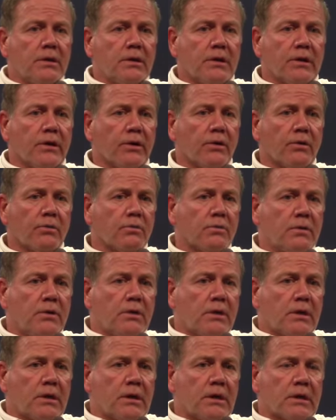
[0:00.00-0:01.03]
you know,
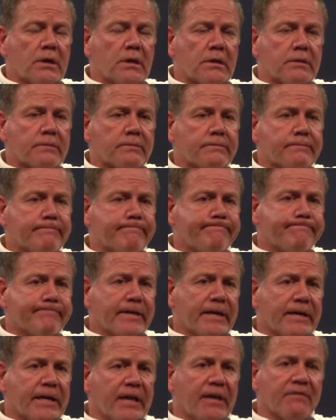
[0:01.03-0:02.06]

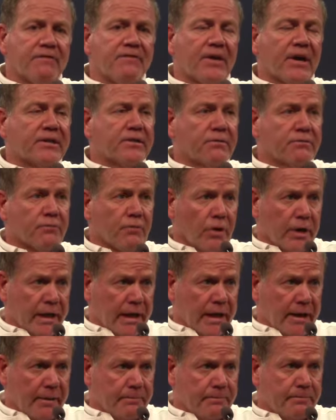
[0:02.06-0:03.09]
an ineffective running
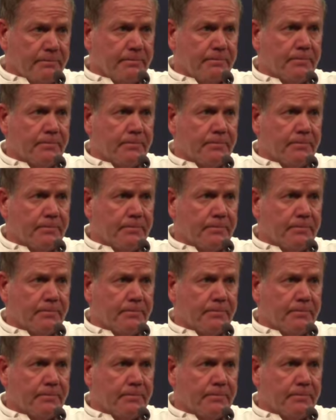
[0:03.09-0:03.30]
game,